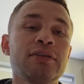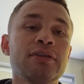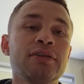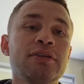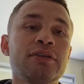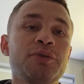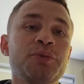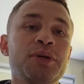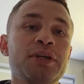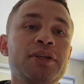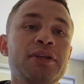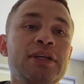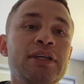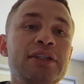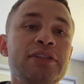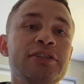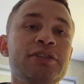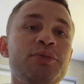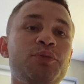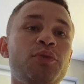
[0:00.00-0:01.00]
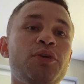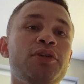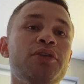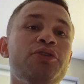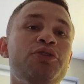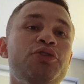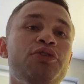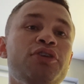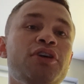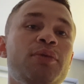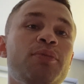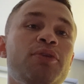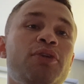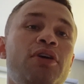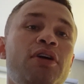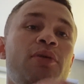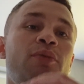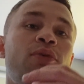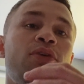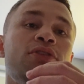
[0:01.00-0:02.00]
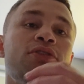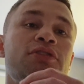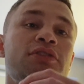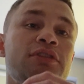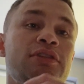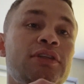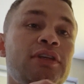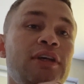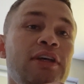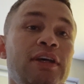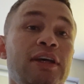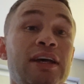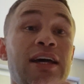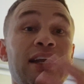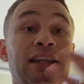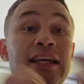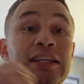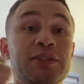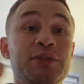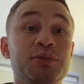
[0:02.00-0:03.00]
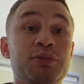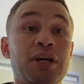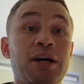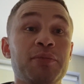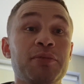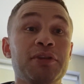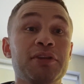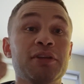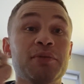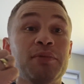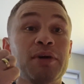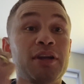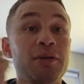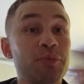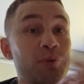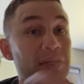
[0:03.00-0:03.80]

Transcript: You're waiting ages and one and two come along at once, and that's what's happening at the minute.